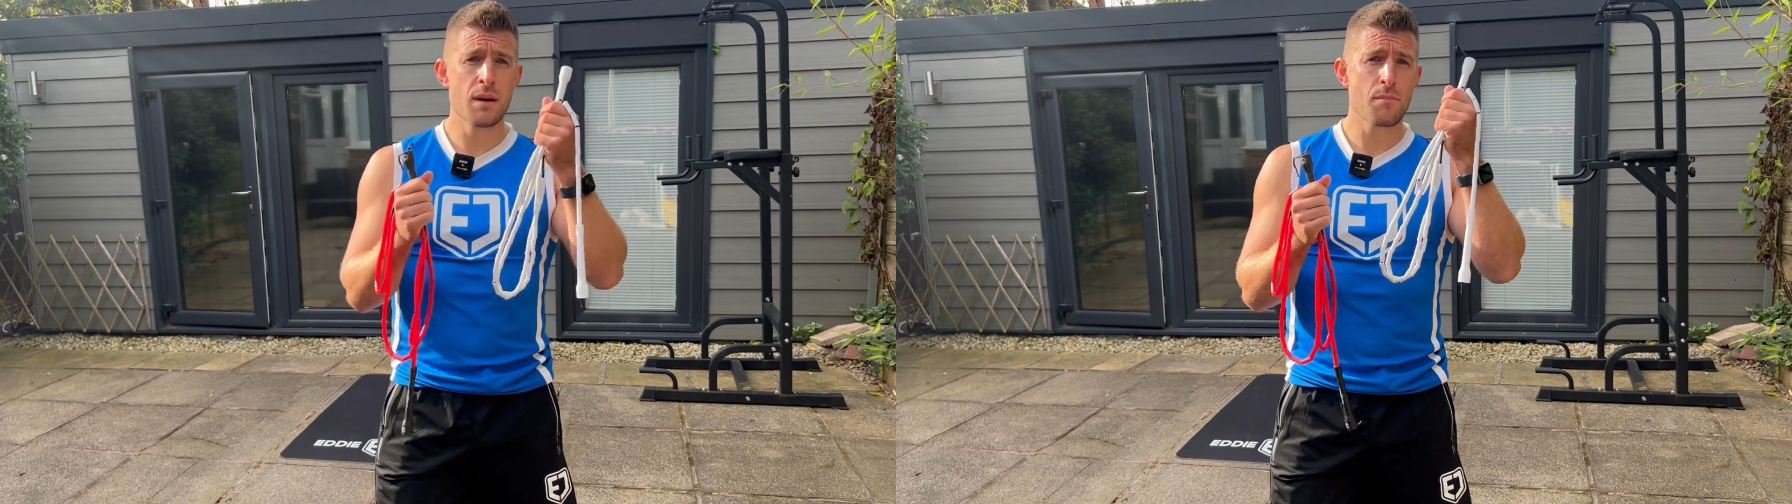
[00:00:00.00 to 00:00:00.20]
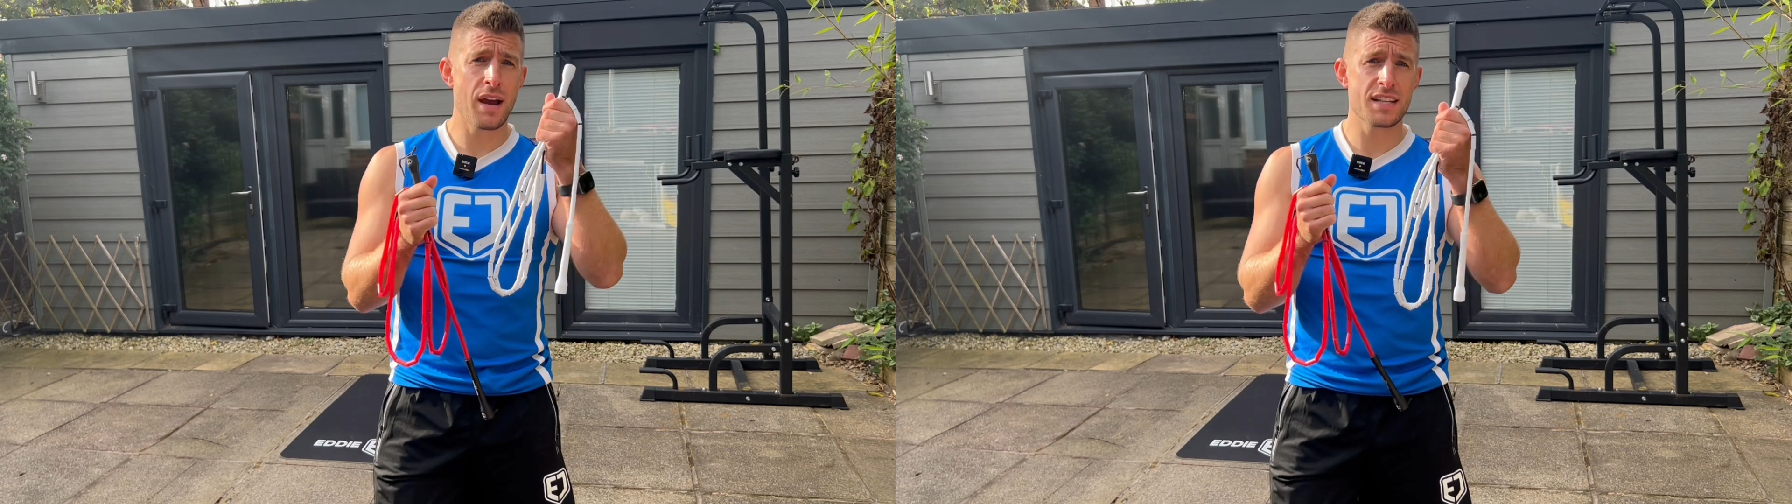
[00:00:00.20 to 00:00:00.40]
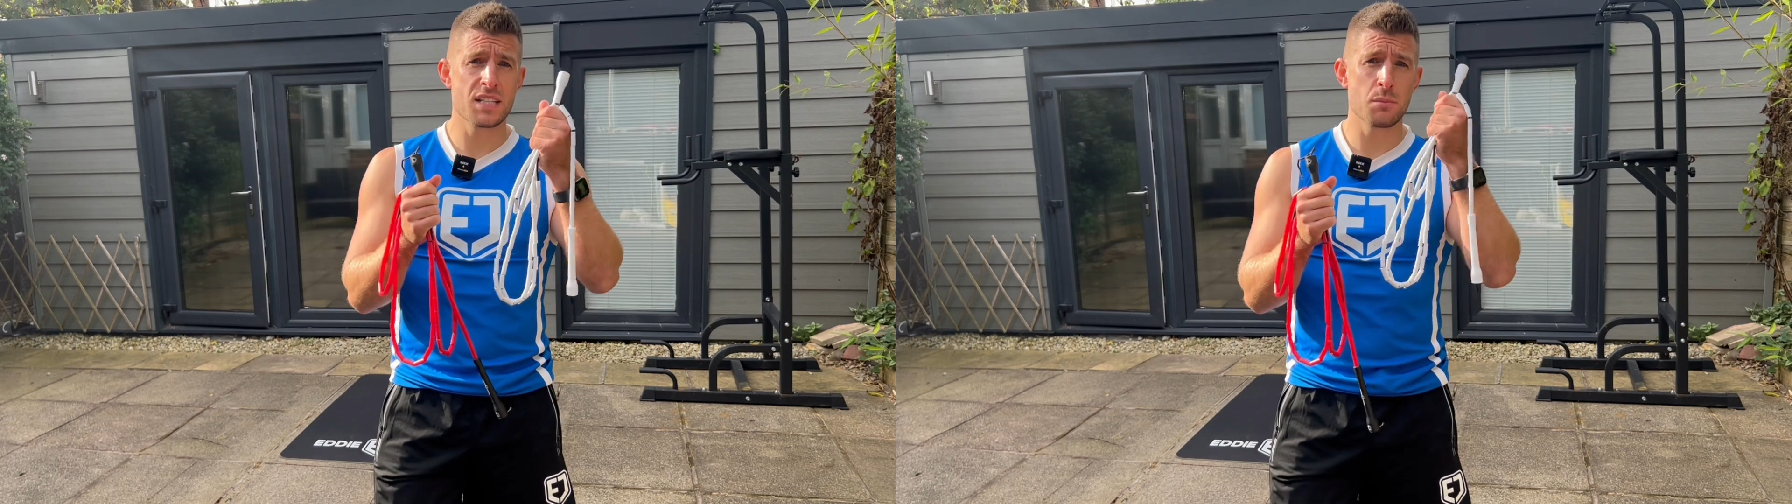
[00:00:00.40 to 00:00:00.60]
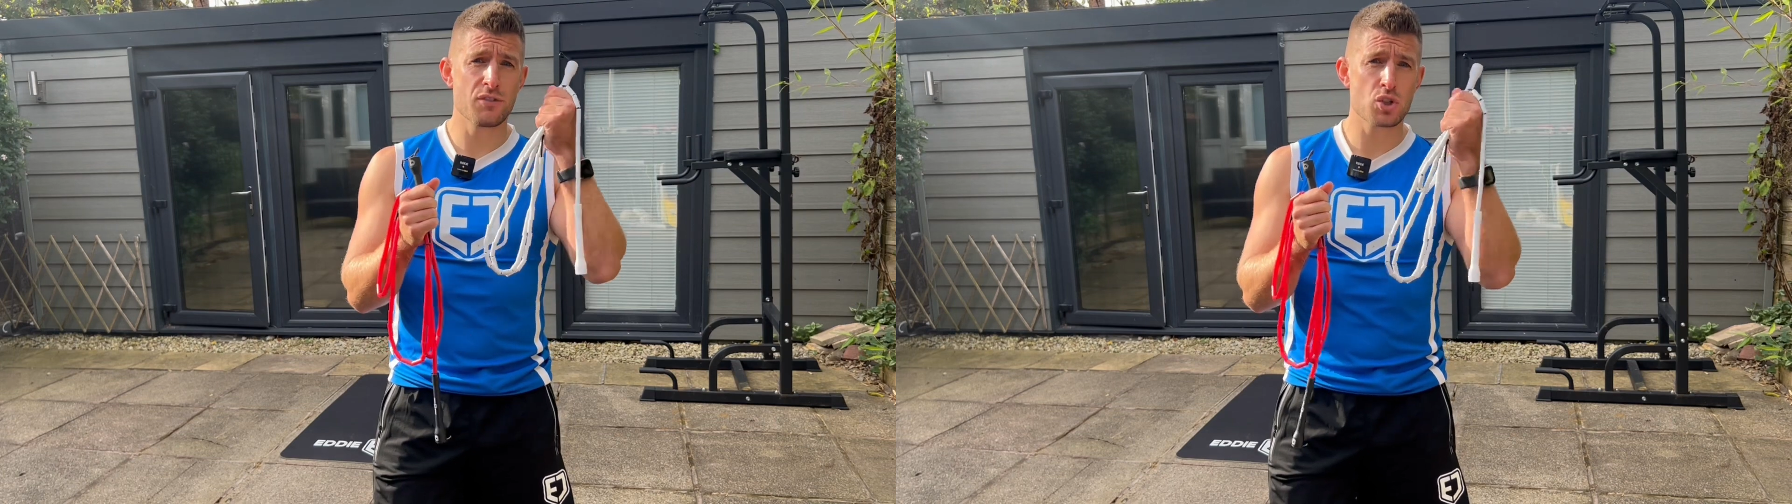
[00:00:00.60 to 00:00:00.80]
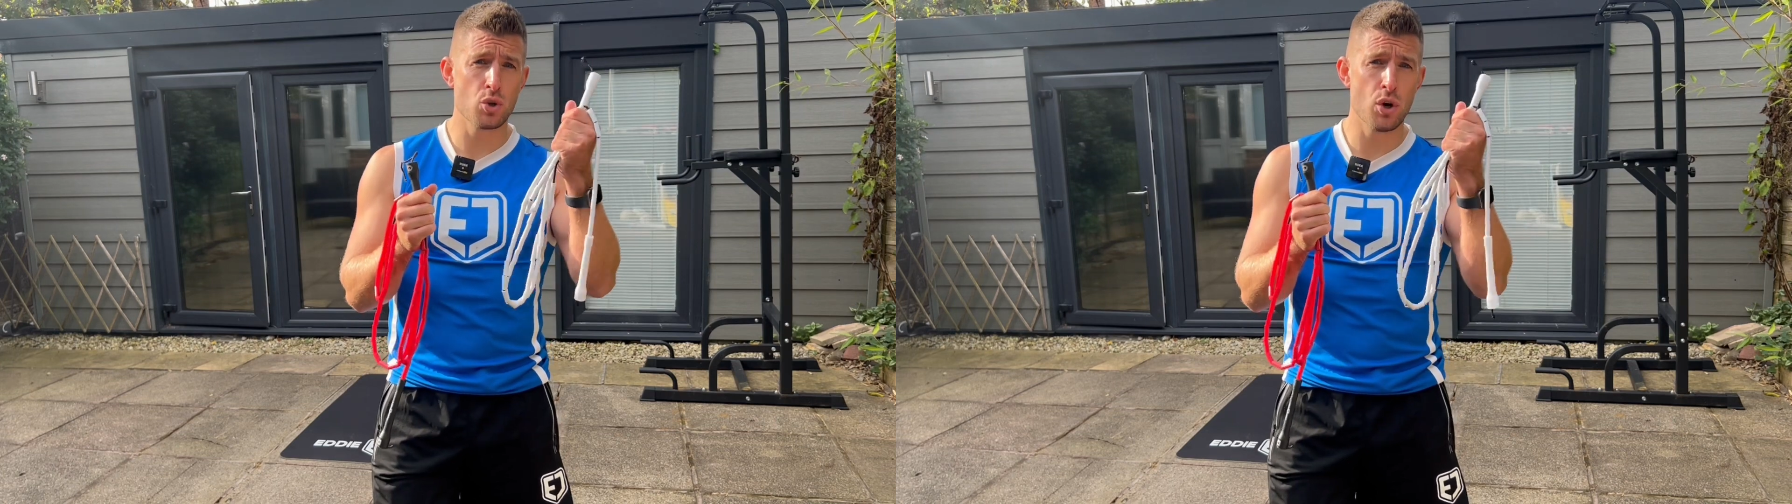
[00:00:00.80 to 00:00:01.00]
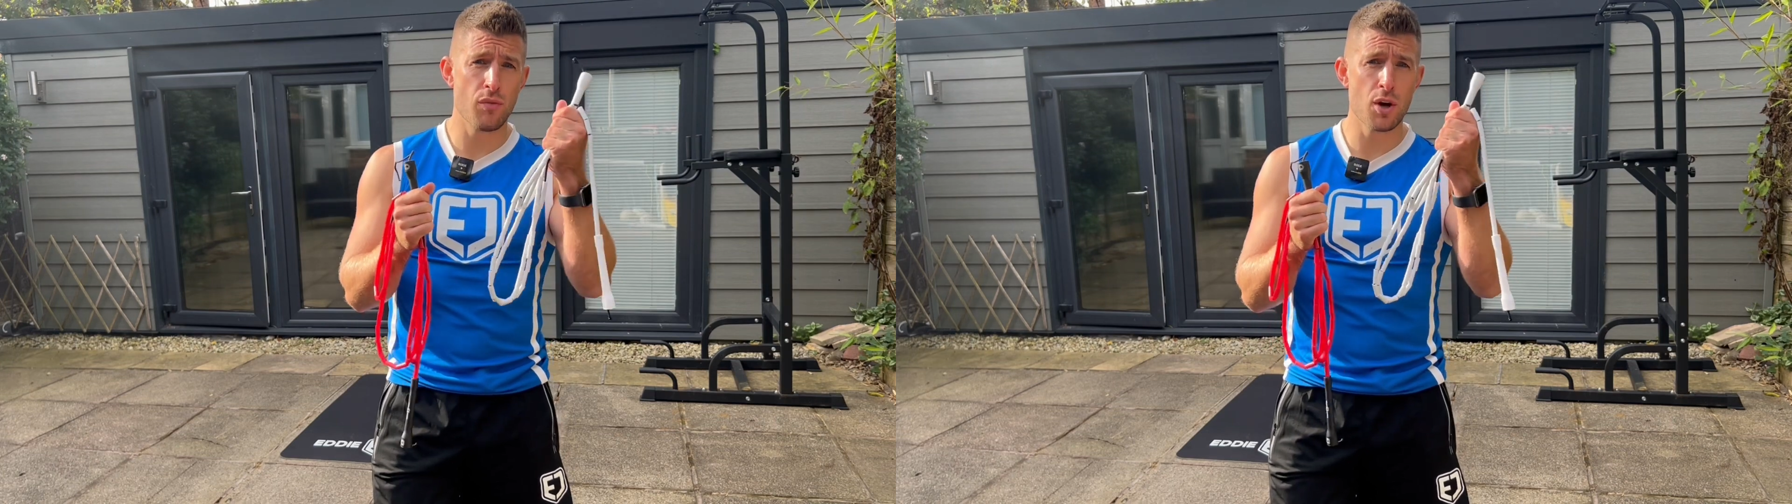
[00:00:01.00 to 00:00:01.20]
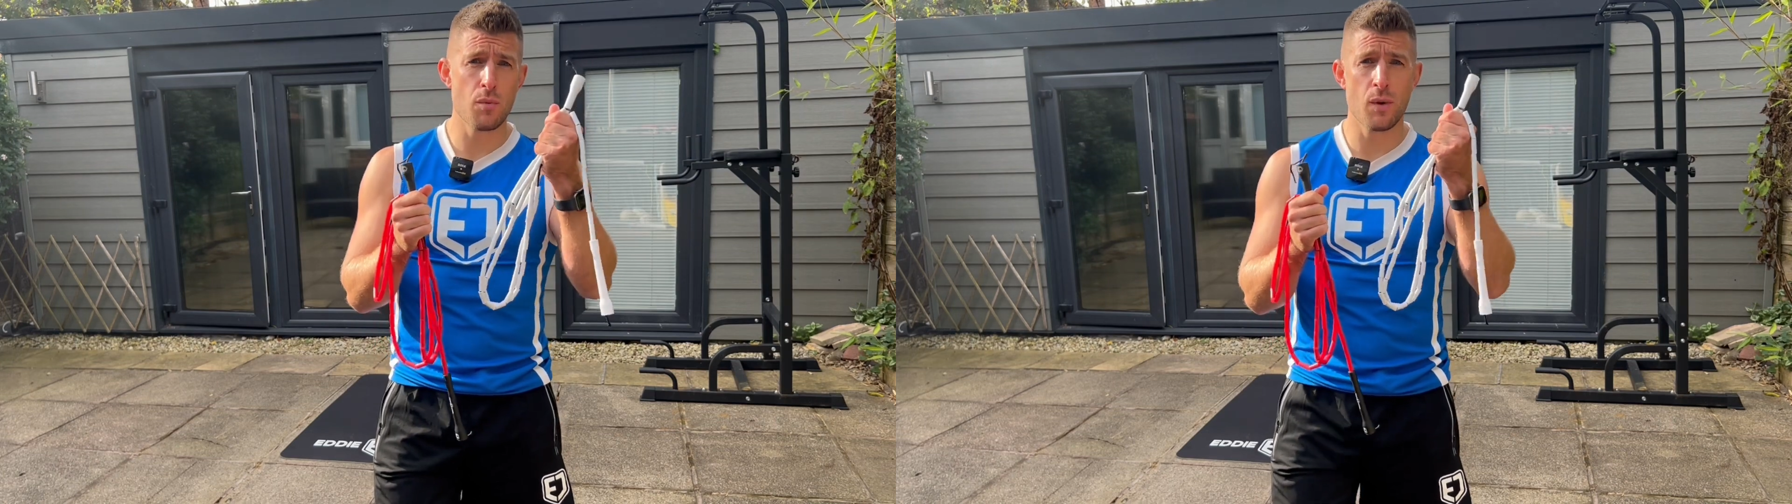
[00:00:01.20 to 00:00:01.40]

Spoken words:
practicing with a shorter rope